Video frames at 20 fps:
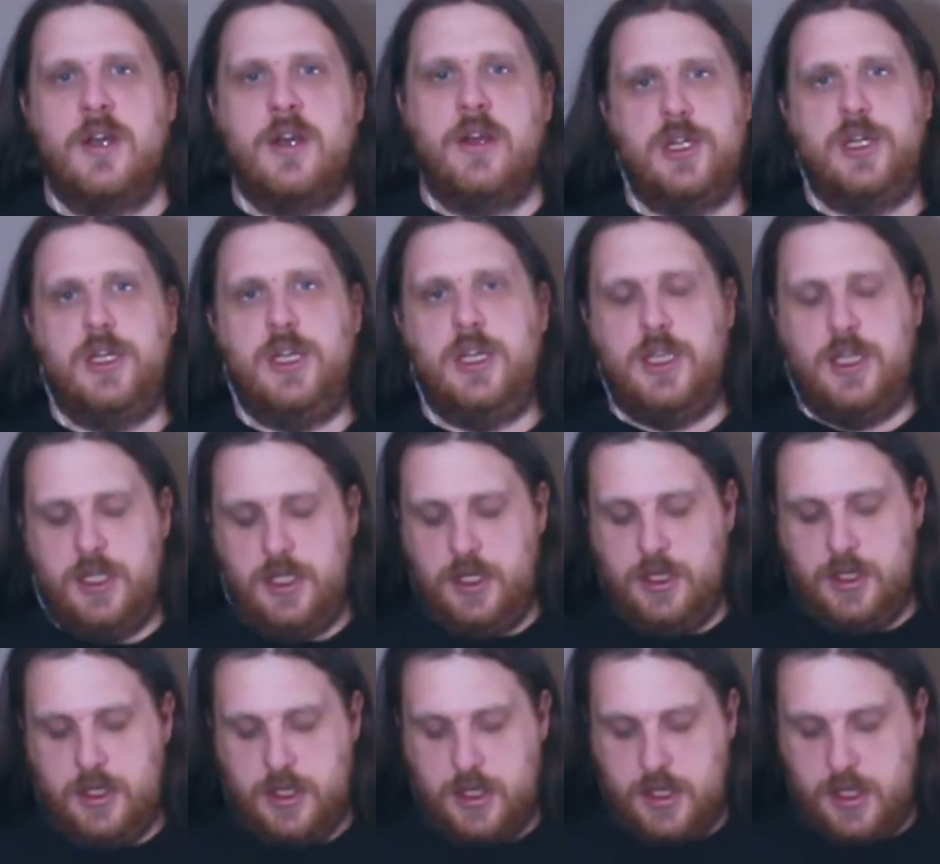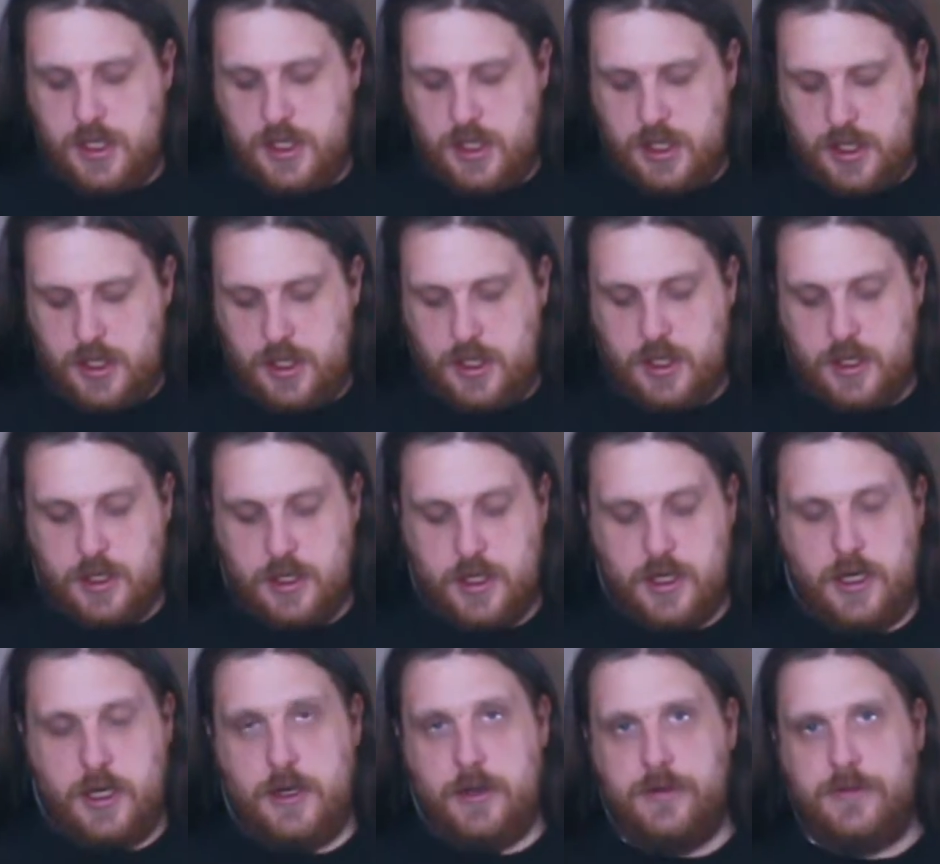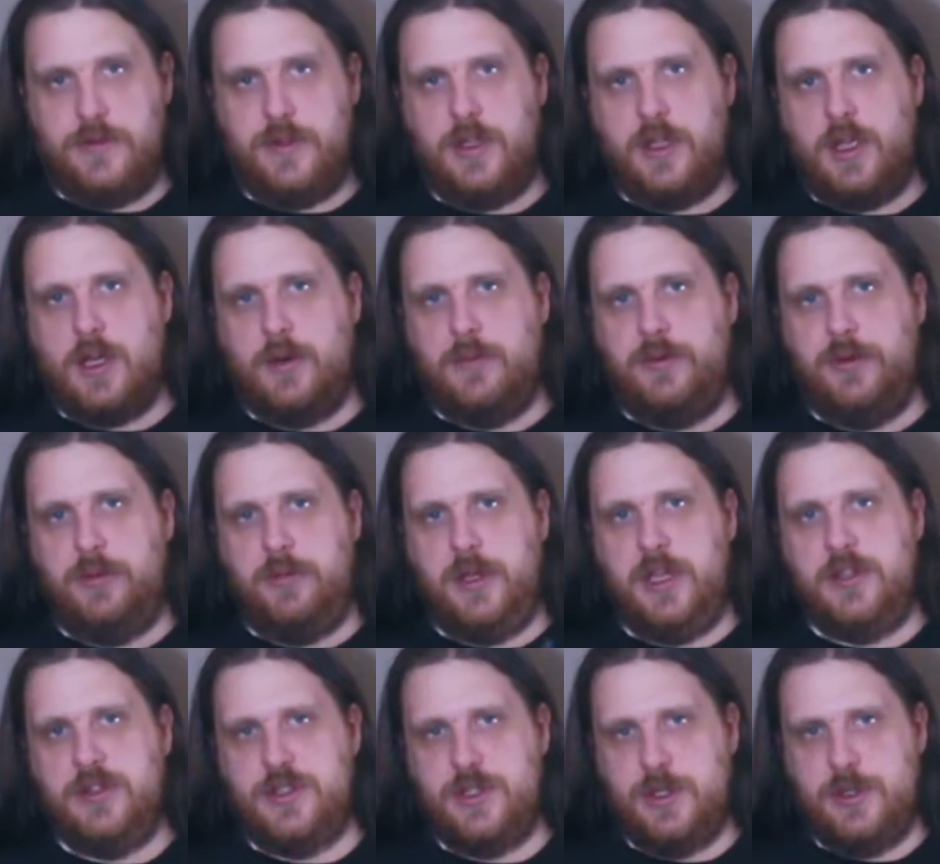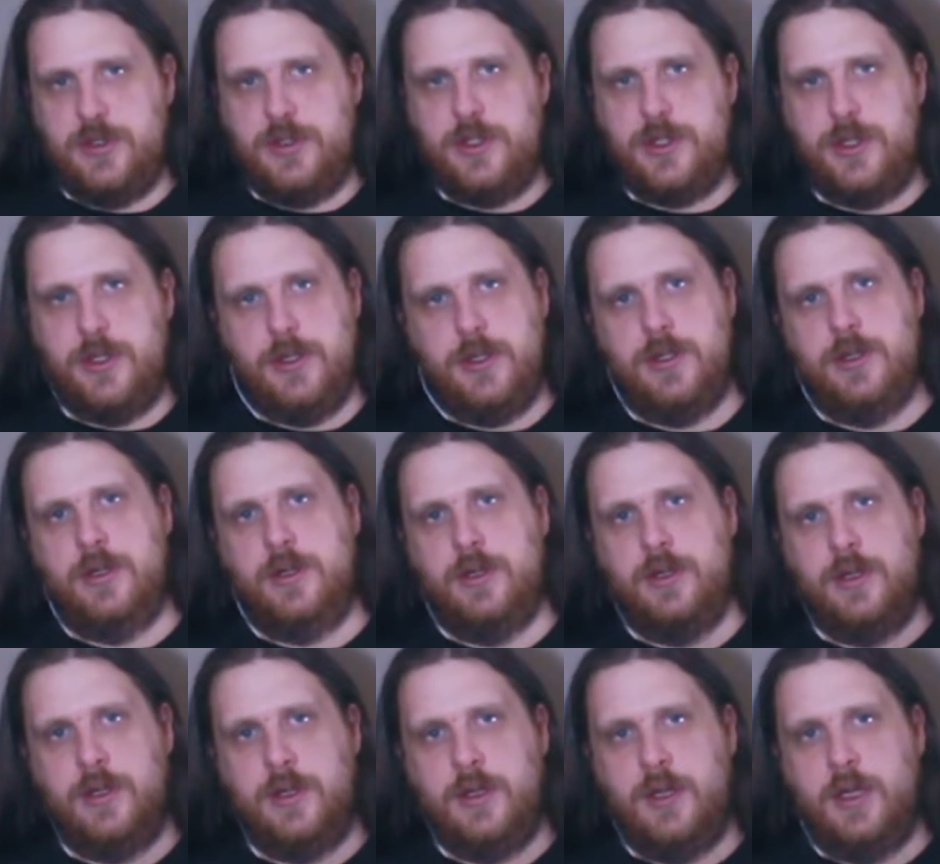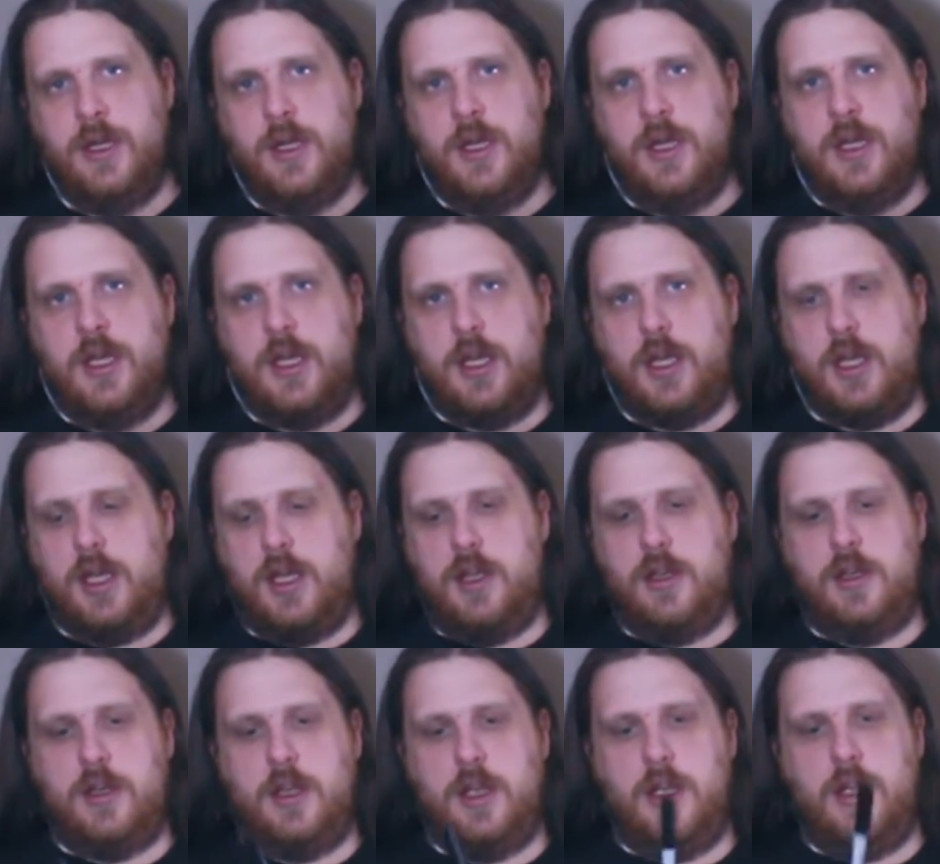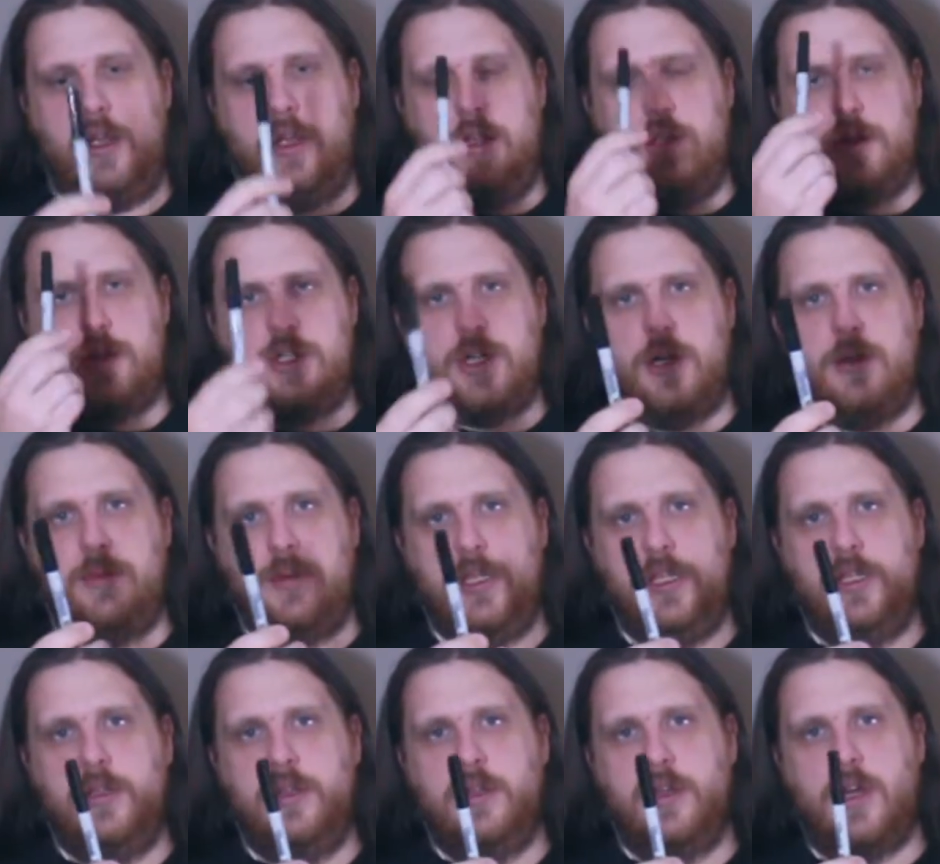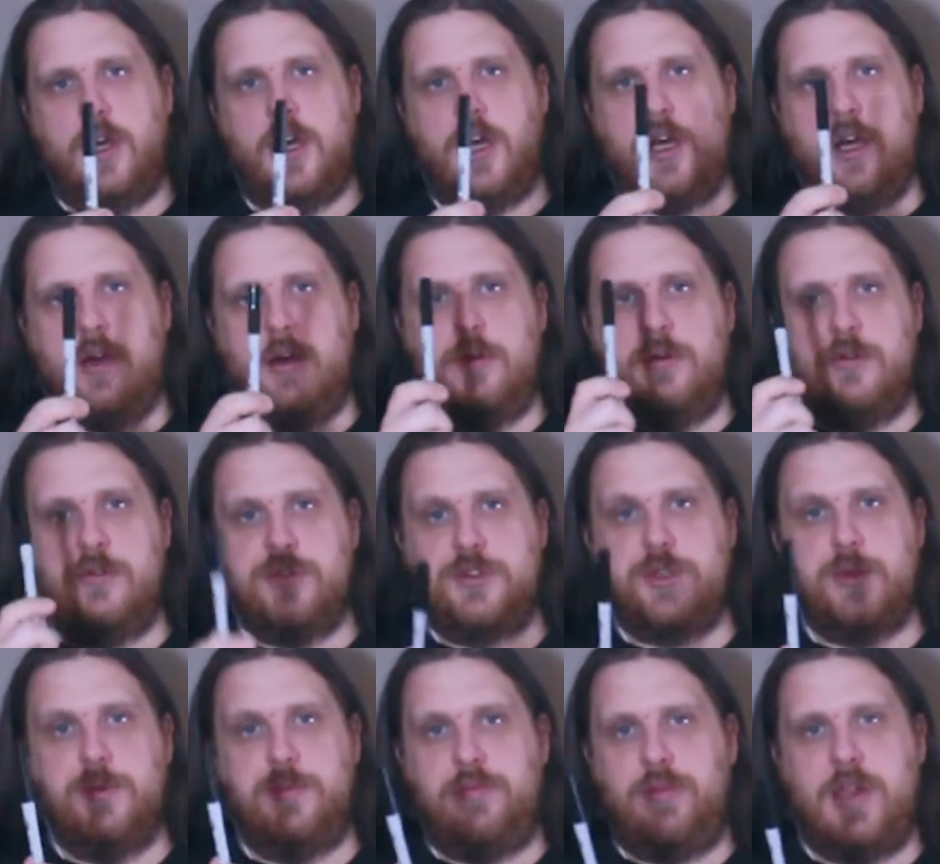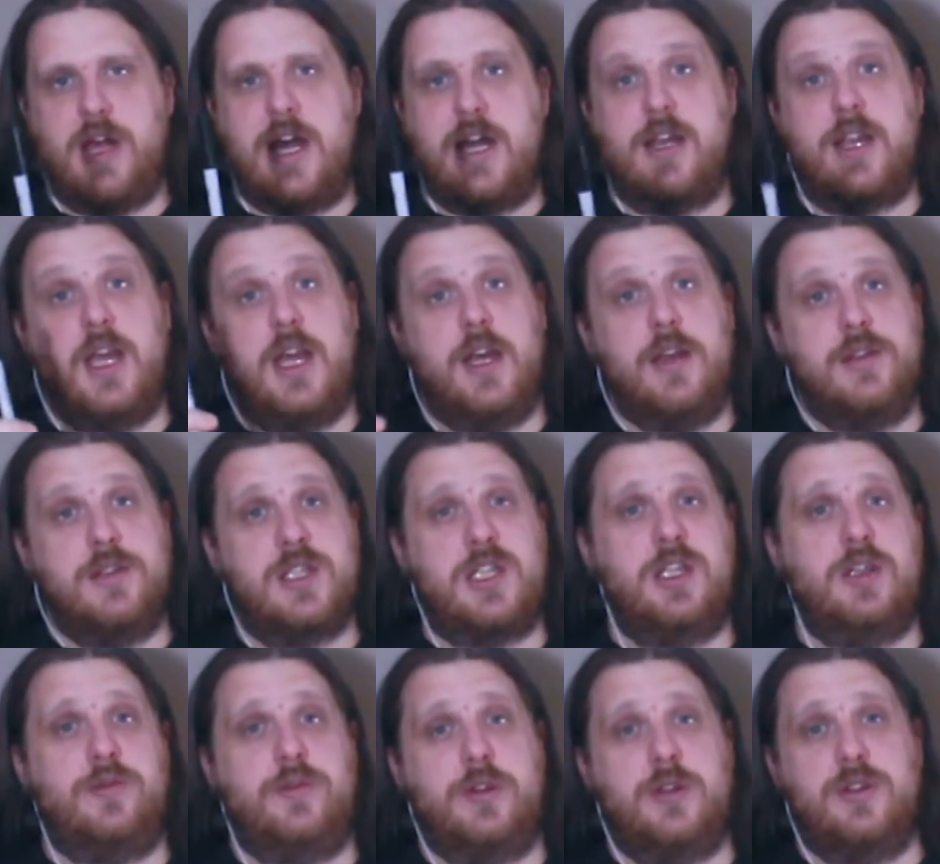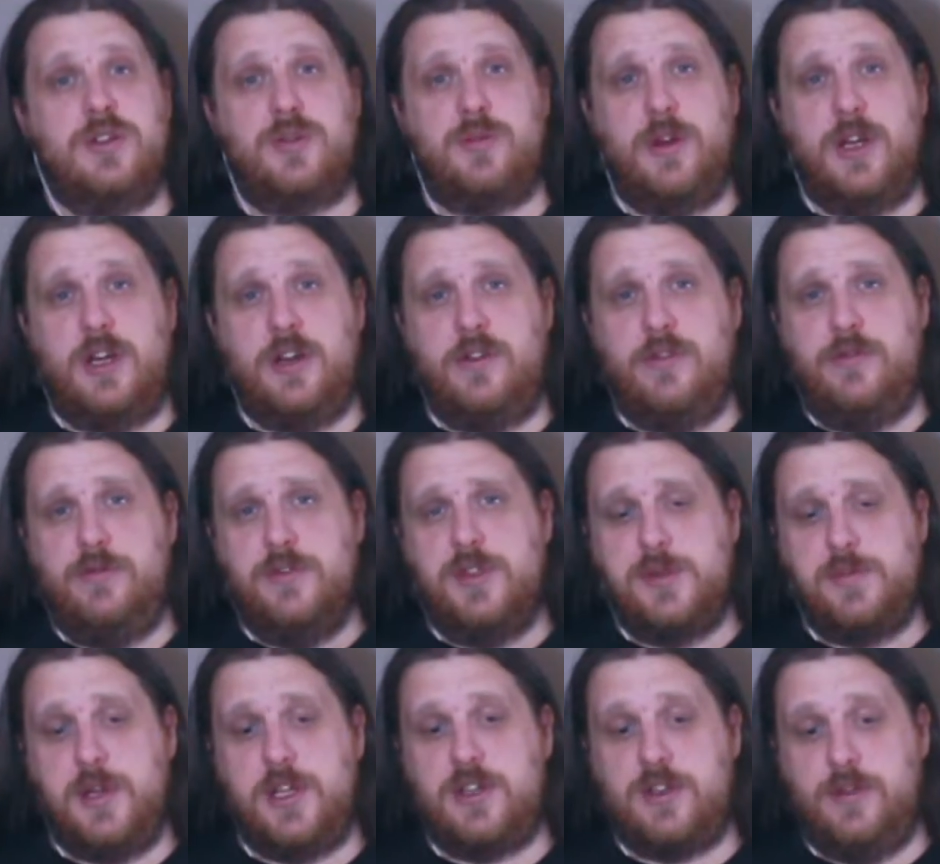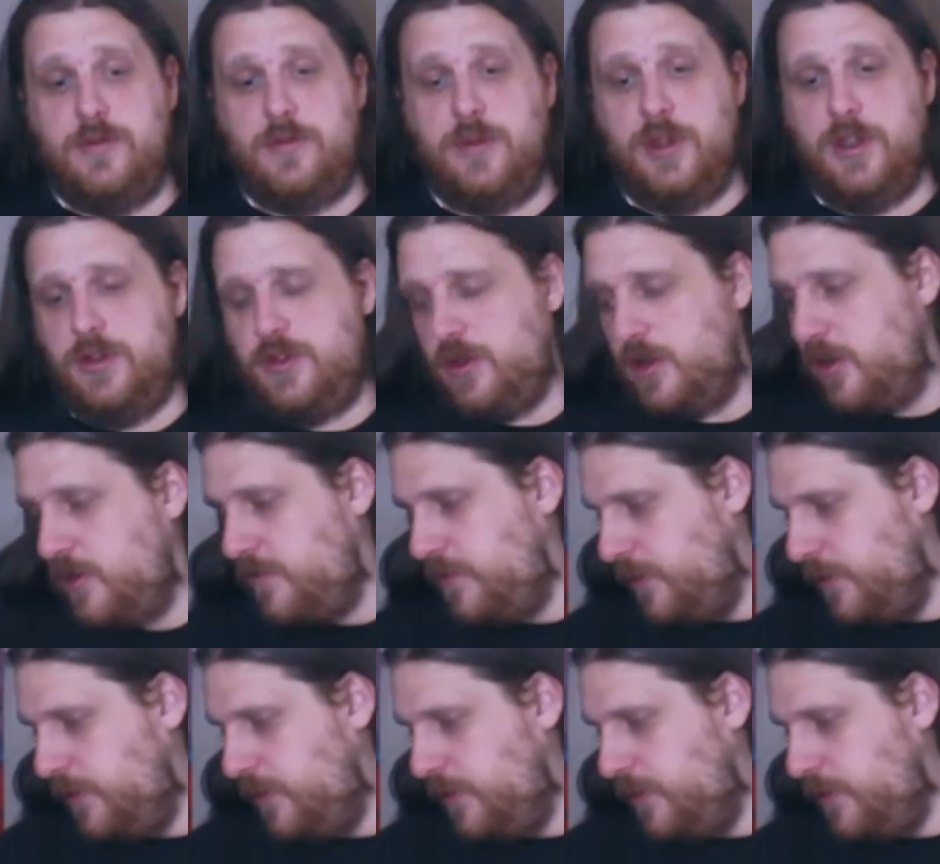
You're going to need a couple pencils and a Sharpie, also black and silver as well, especially for the dark